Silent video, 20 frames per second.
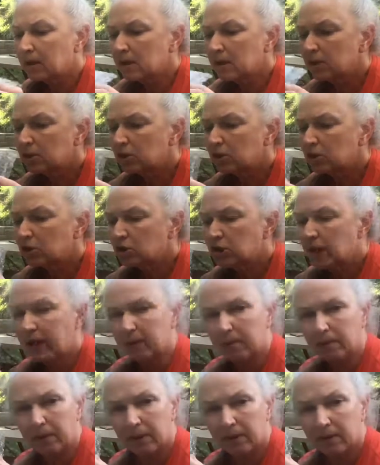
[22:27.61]
Shape,
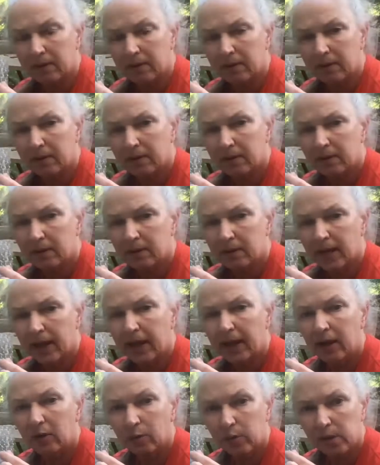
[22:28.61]

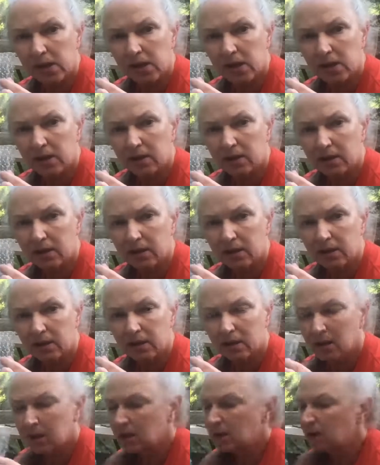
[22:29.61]
air resistance.
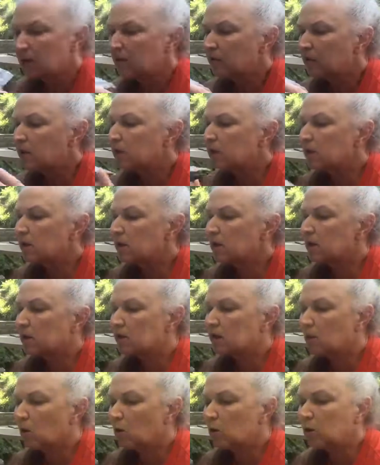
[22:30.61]
This is
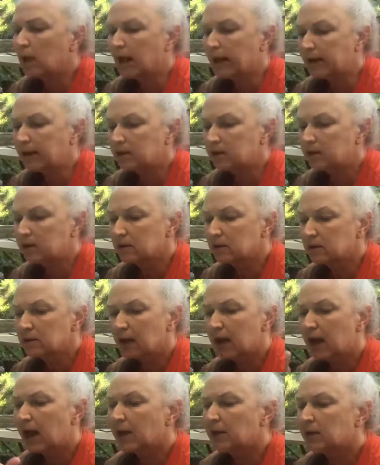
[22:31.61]
so light
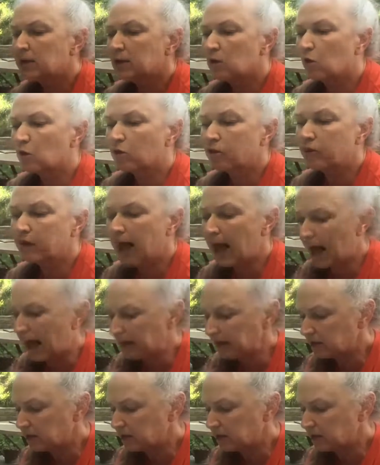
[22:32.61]
and so flat